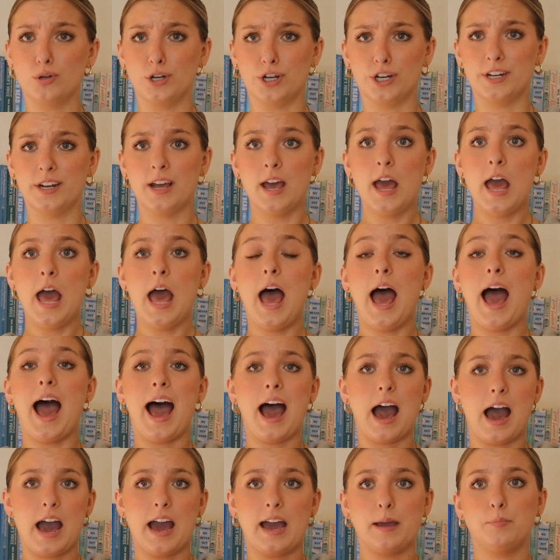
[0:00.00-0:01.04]
good.
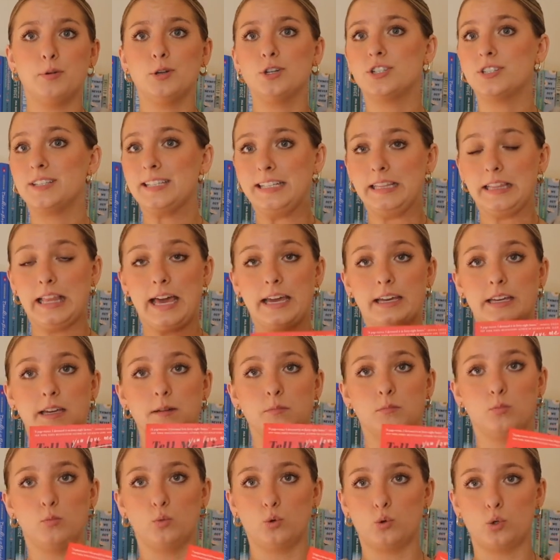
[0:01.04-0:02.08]
I personally like
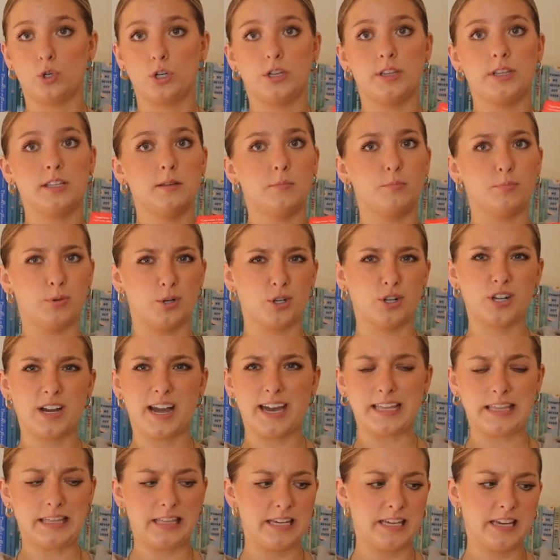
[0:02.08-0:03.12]
it more than the book.
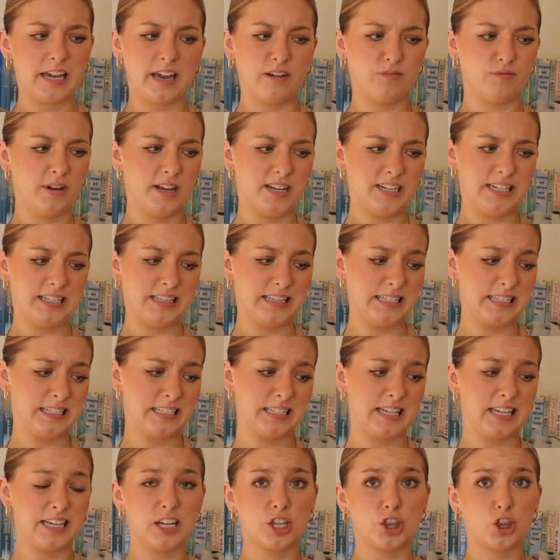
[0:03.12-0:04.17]
I think I rated this
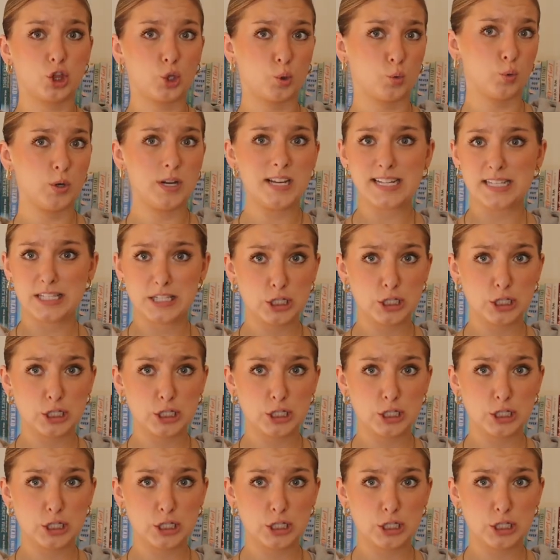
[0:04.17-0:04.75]
a 3